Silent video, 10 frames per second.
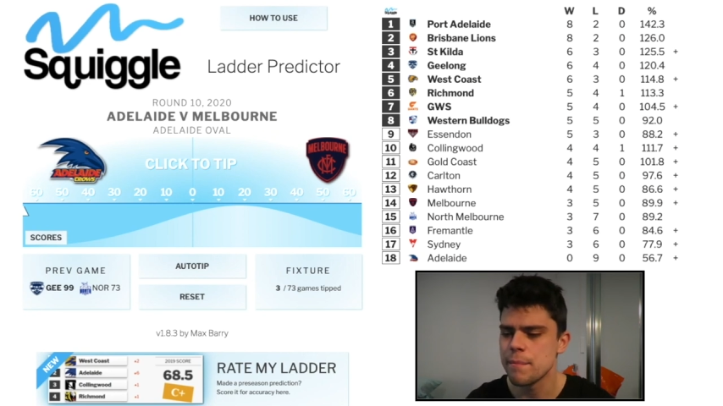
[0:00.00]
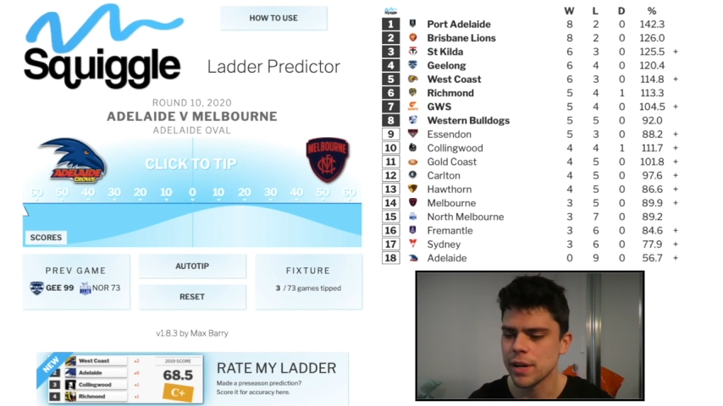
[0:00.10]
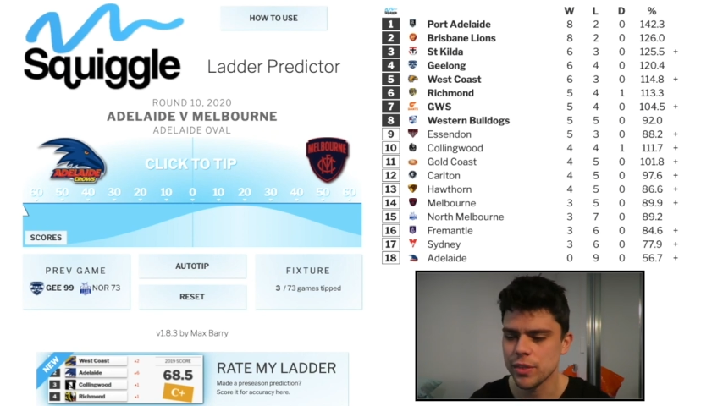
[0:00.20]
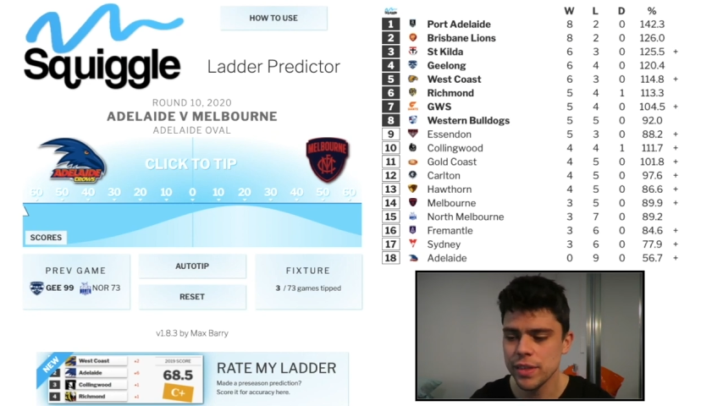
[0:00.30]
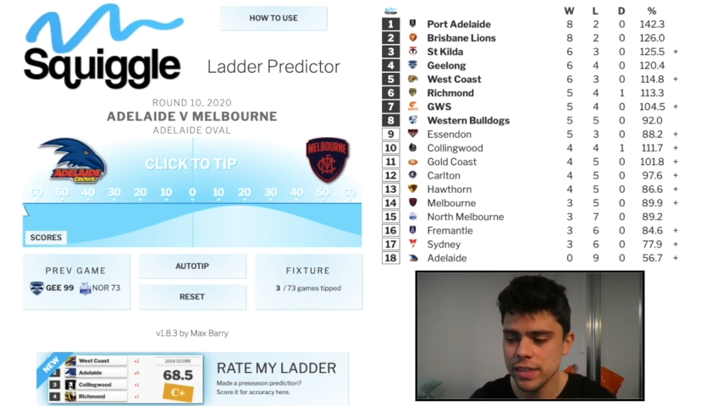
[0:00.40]

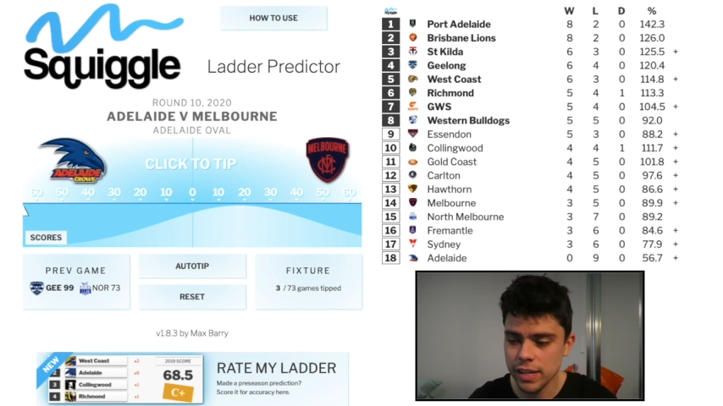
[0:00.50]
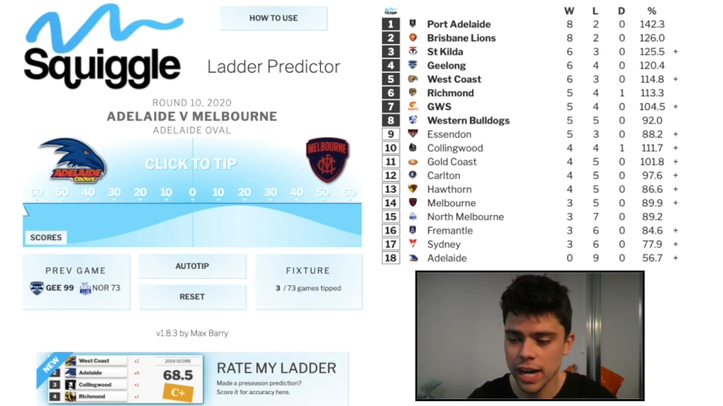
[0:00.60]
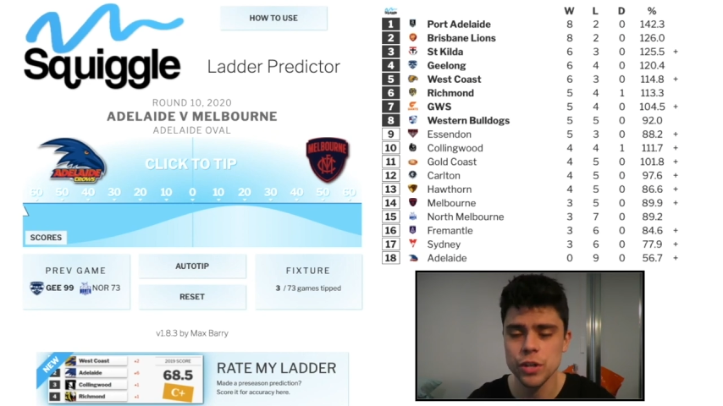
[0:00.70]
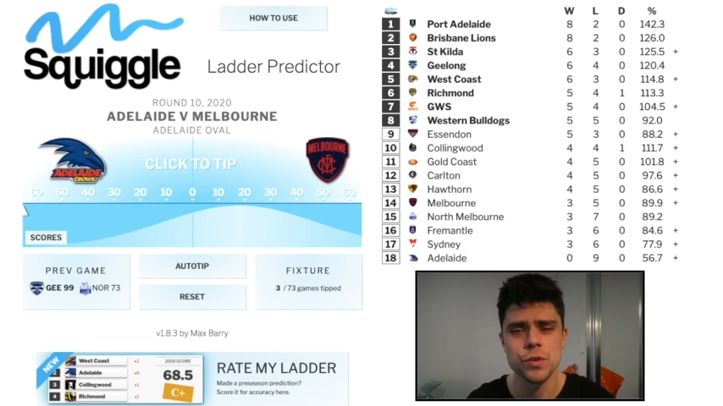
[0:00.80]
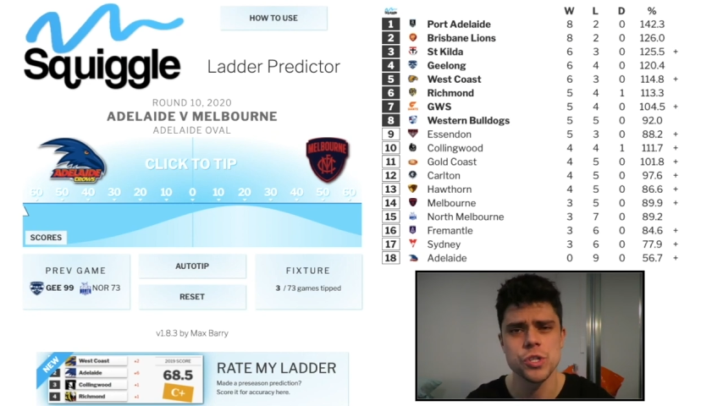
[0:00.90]
but I think they're
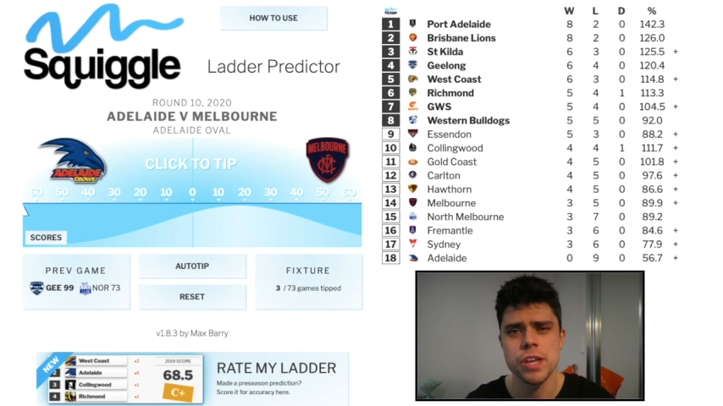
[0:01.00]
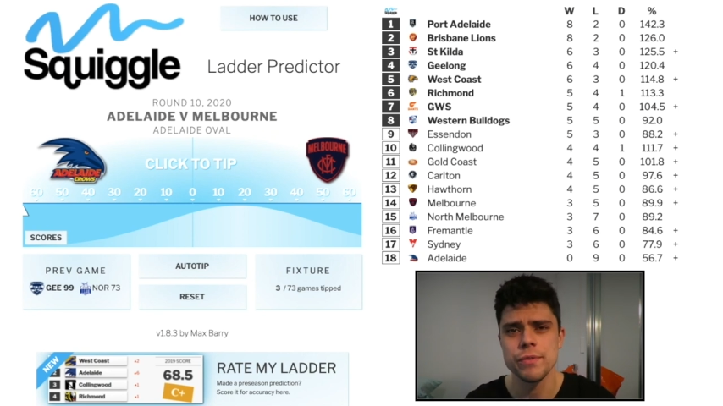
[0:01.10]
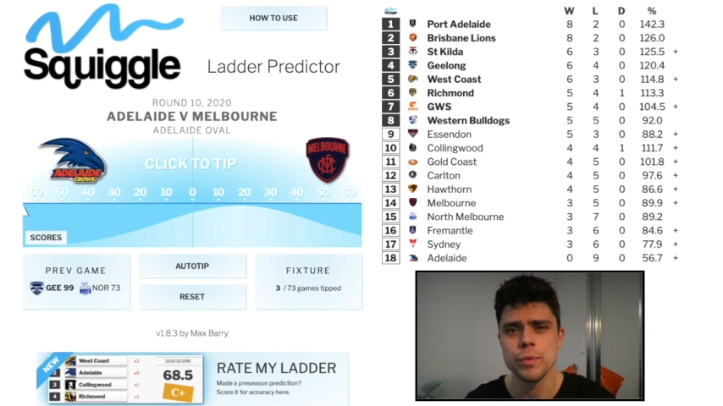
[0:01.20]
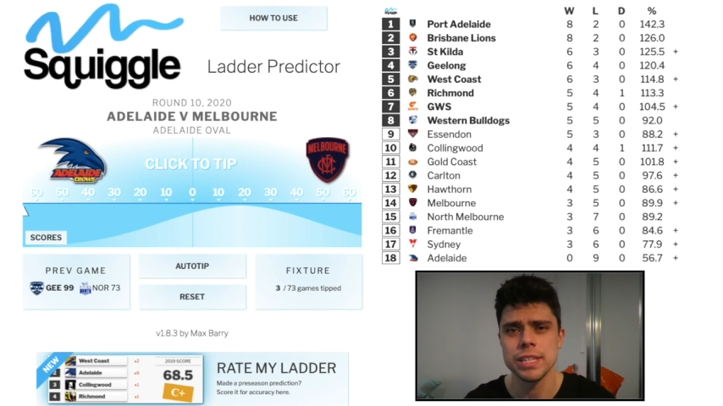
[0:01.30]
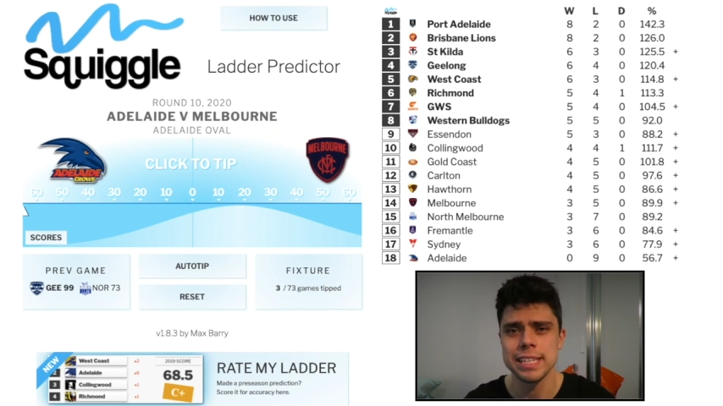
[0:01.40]

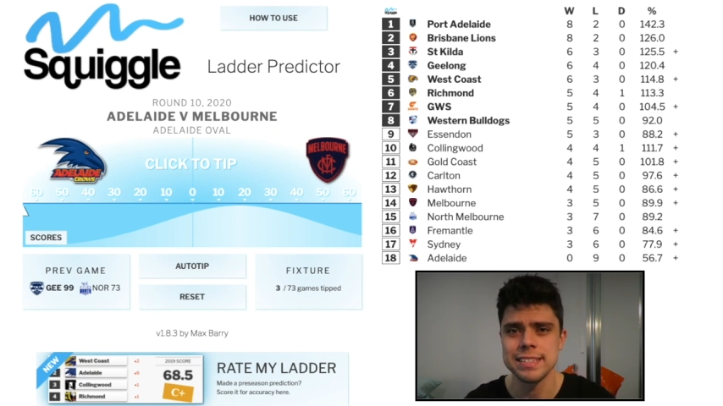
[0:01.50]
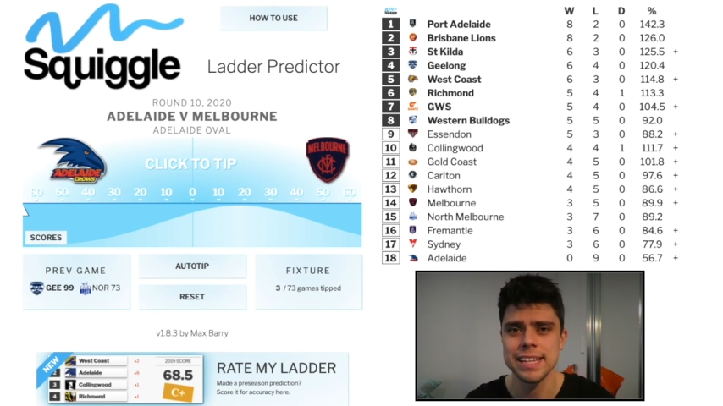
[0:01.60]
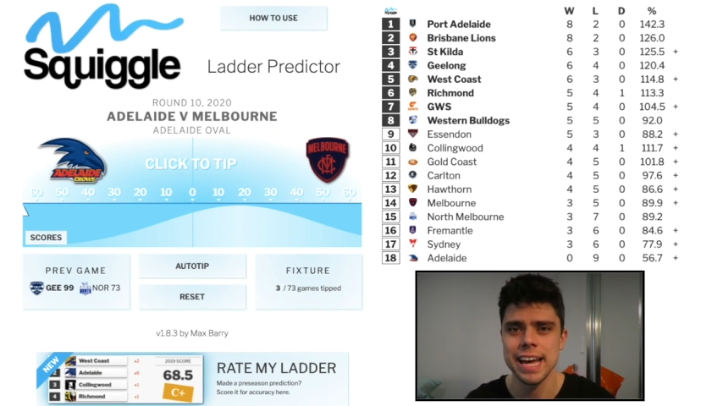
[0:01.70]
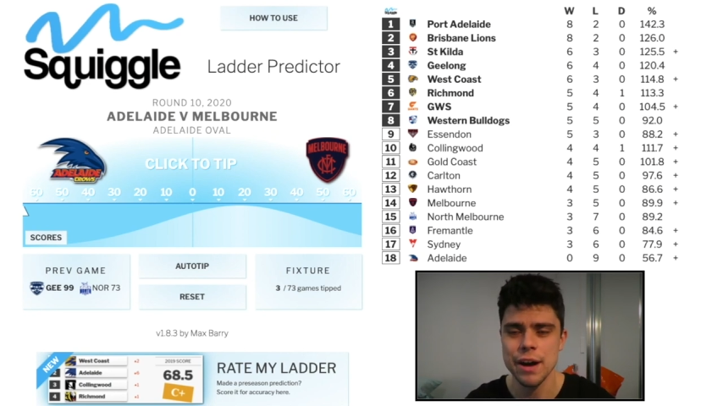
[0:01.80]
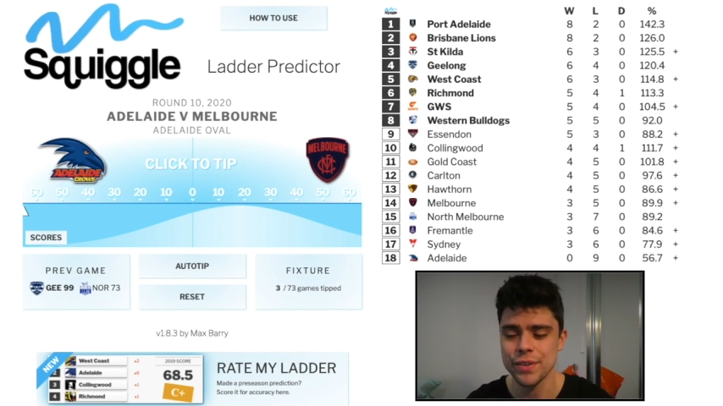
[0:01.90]
underachieving with the list
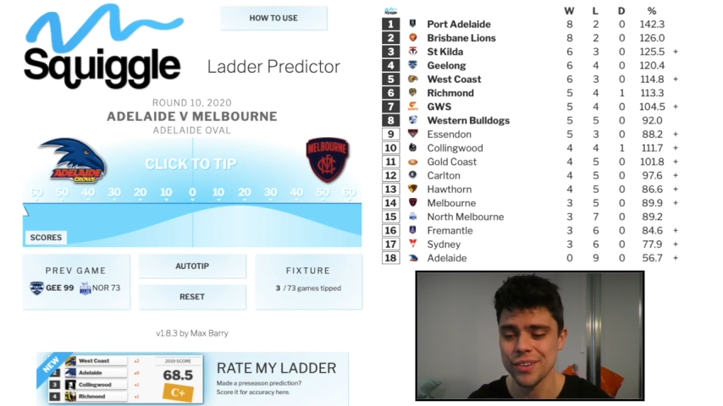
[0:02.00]
they have,